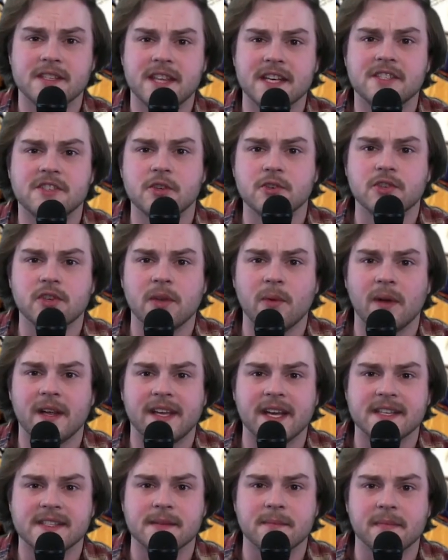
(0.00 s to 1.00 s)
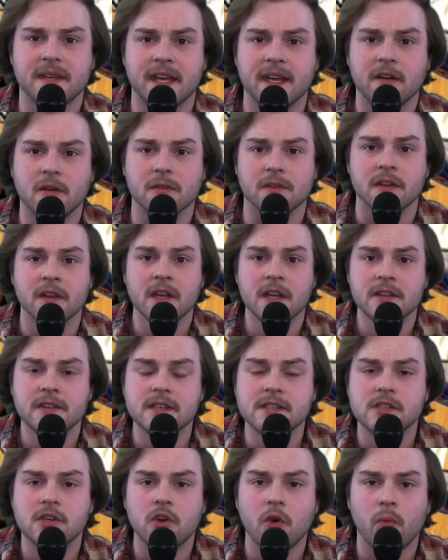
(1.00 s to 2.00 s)
that's usually what gets him killed.
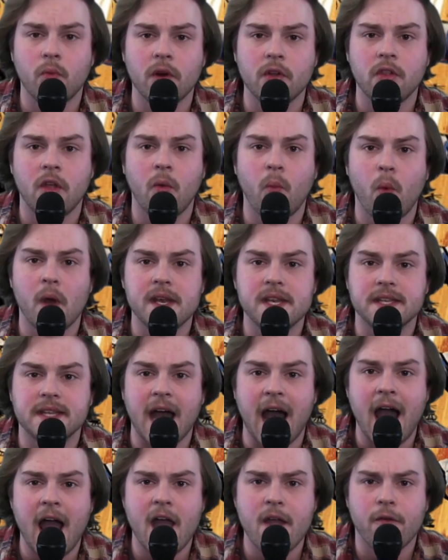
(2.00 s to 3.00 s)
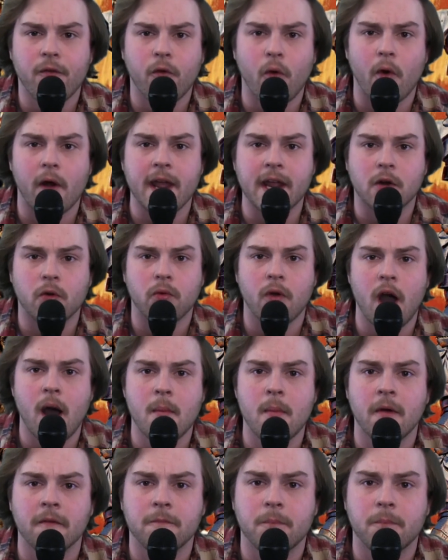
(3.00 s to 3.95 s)
This gorilla would die for a crumb of